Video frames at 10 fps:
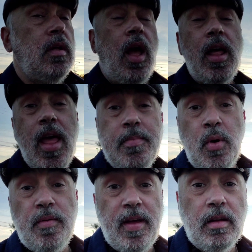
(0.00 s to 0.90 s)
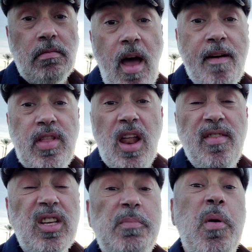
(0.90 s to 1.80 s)
I like moving. I have a lot
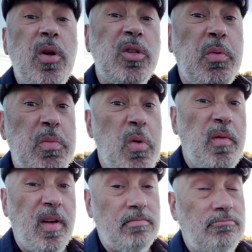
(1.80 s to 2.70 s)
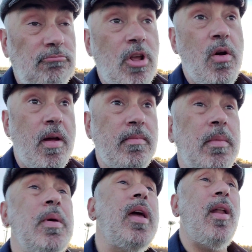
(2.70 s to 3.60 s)
of experience with moving. All right,
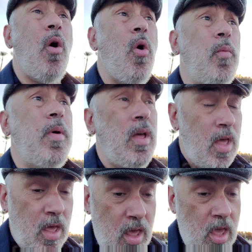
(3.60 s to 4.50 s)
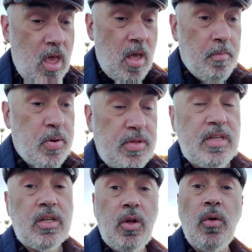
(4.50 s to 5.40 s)
let me get home, put
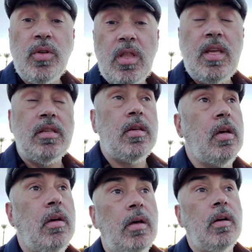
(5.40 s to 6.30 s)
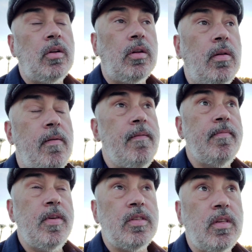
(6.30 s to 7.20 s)
these clothes,
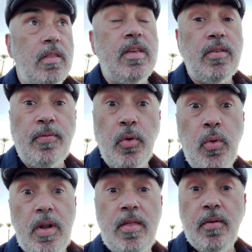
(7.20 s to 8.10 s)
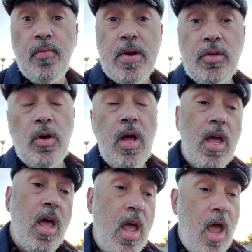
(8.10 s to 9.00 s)
this food in the freezer,
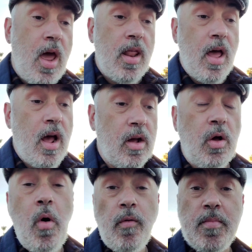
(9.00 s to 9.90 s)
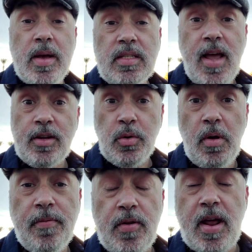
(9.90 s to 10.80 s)
and I'll go over my
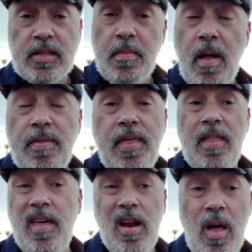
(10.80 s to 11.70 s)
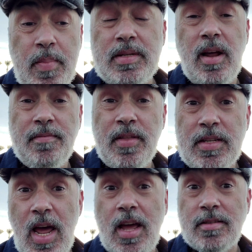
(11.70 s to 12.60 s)
schedule for next month, and then I'll be done for the
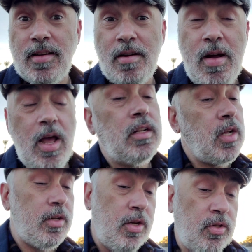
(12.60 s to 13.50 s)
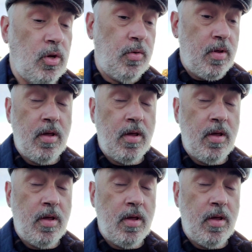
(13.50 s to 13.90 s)
day. All right, I'll talk to you soon.